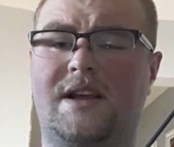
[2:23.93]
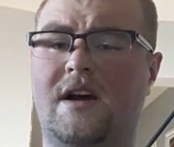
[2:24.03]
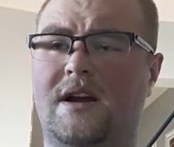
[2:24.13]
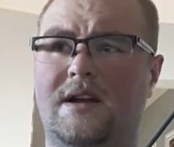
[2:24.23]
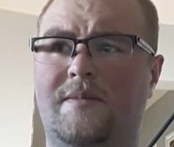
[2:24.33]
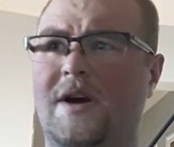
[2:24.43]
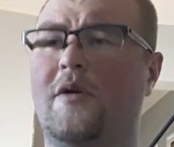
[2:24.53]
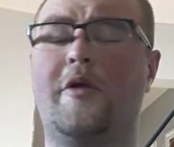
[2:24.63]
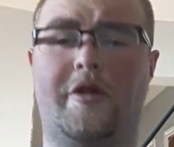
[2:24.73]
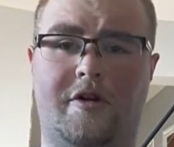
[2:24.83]
It got
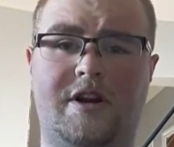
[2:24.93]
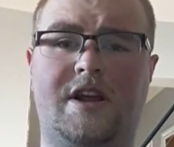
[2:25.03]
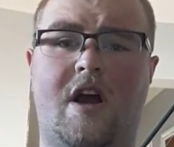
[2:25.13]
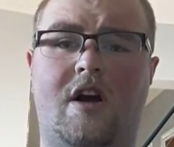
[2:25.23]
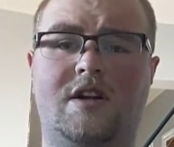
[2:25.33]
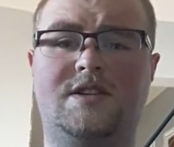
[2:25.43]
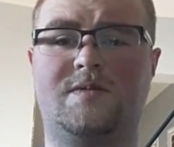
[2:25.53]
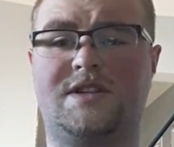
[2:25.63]
about 30 yards,